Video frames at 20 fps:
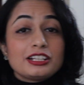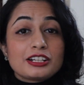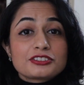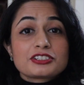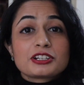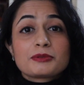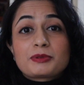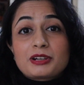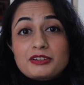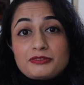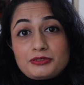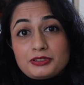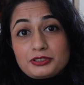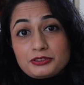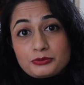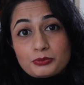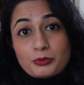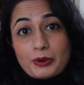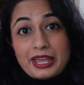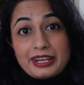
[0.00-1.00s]
does she
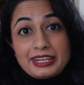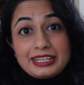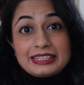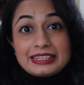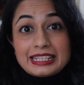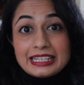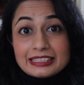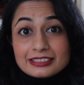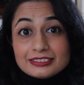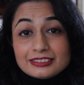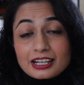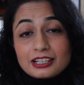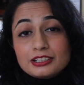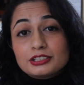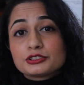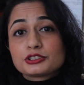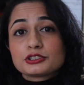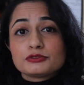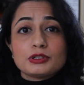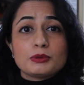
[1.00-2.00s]
prefers wearing these
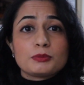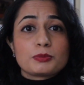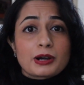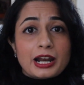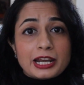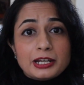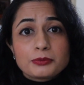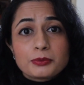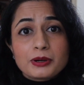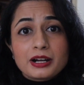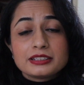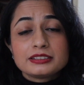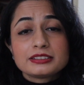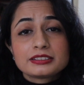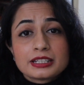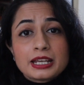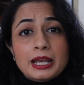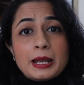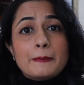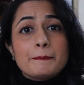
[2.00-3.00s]
colors over bright
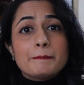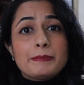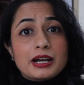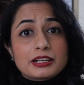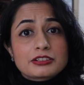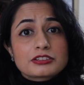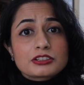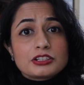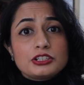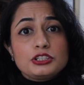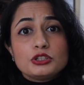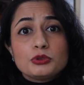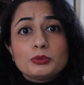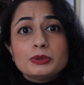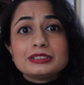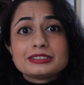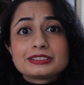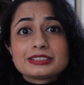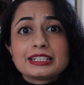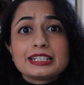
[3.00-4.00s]
ones, but you
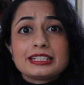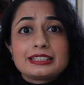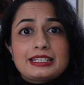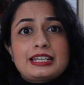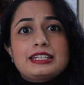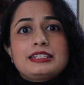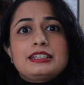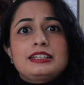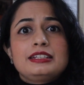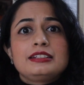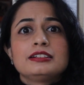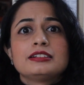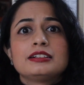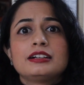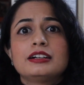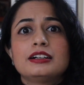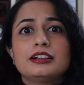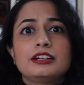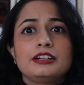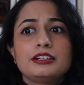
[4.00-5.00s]
will see that in
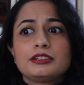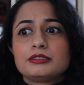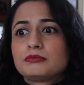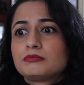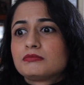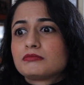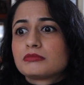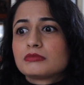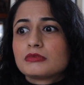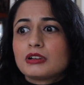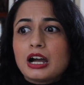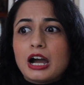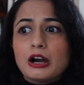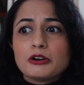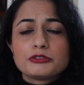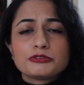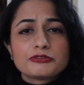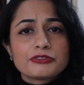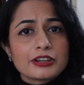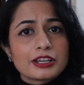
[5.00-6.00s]
her
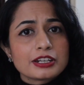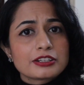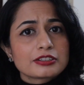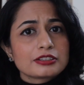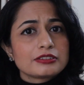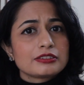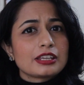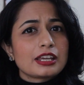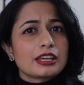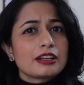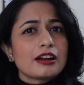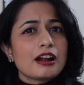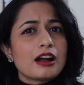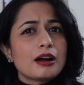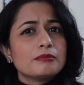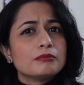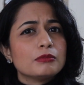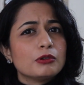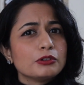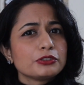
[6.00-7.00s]
outfit there
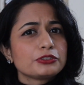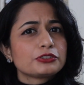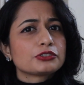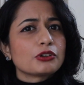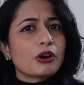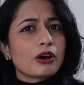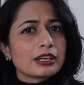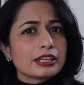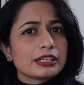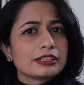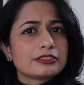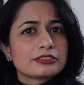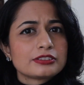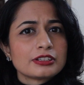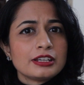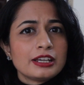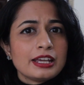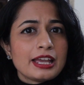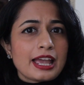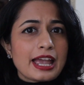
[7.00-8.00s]
are more
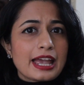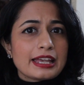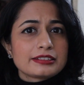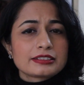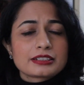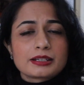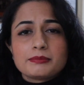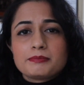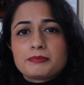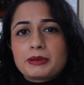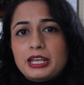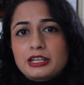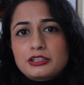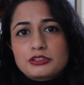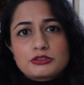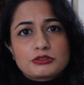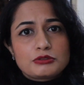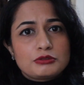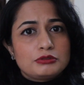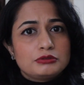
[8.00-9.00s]
solids as
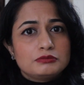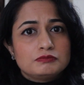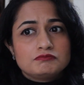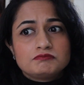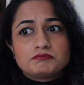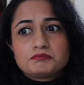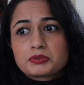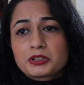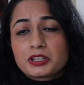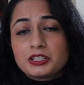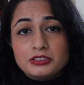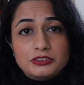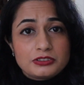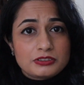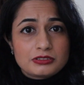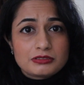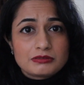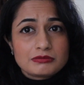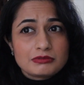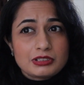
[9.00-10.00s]
compared to
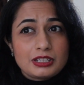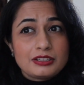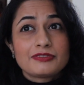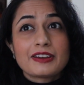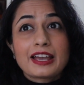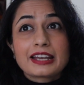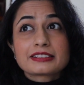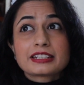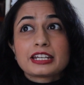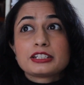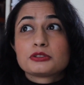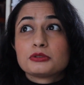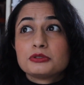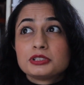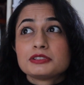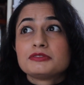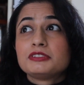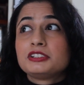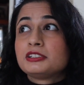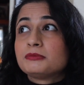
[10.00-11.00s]
prints. In fact, I
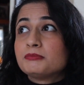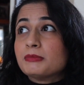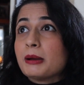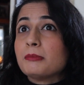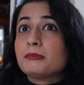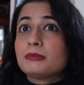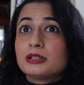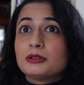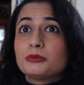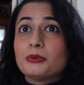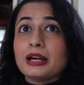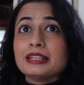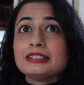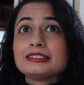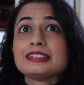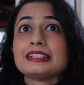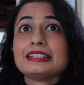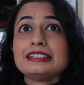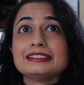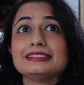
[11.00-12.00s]
don't even remember
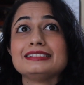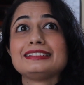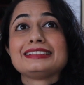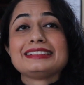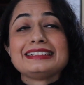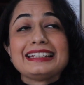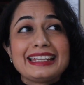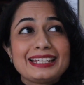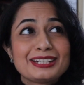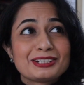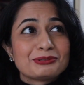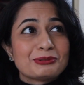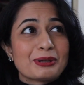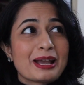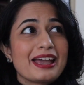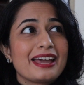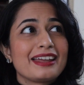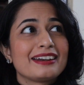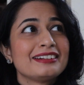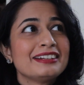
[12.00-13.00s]
one single scene
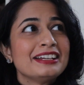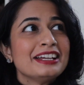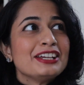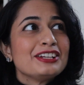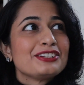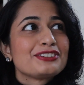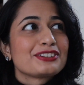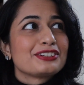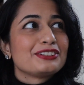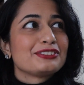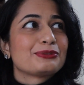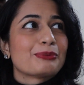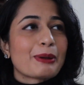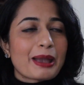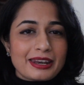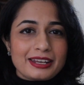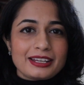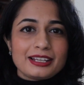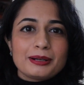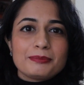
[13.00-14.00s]
where she's
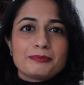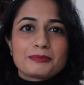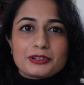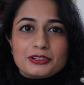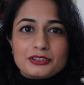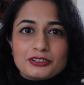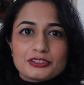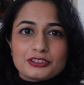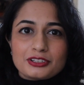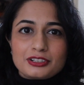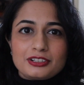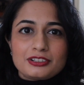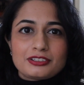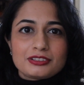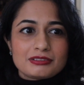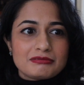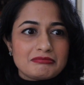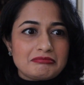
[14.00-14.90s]
wearing a printed